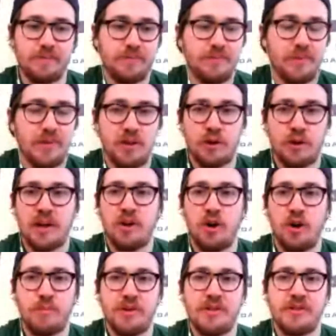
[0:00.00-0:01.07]
You're kind of
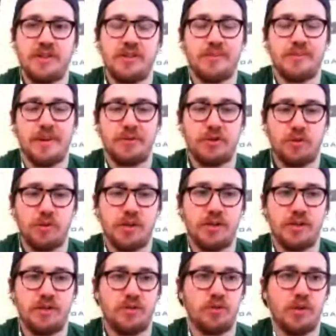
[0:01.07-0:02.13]
hoping he sees maybe 20,
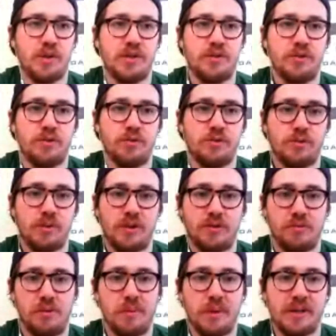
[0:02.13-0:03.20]
22, 23
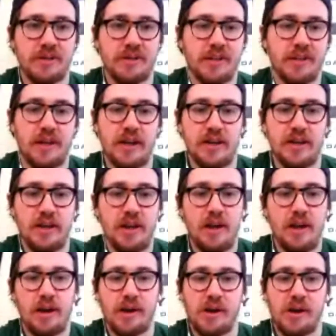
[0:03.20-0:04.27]
minutes tonight.
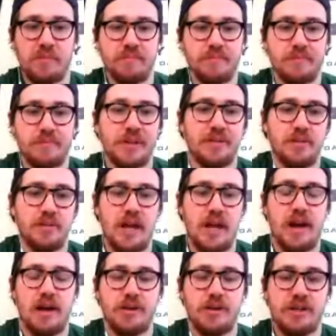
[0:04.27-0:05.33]
But, yeah, I
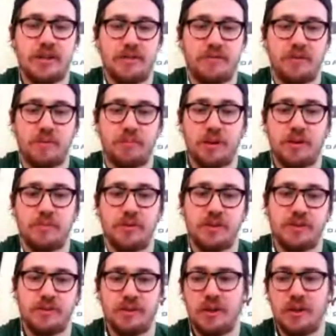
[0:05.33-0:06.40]
mean, he's definitely a play because,
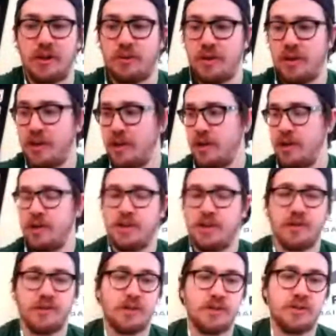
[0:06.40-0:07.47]
you know, as
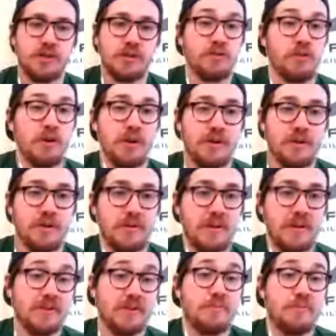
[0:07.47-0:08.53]
good as Detroit,
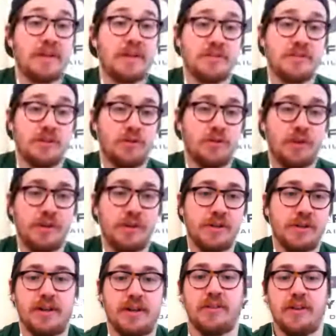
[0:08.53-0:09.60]
as big as Detroit is
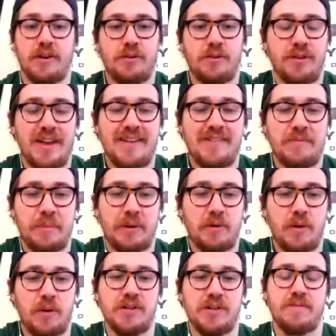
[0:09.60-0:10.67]
down low, they haven't been great
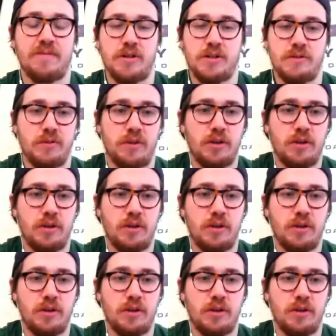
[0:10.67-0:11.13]
defensively.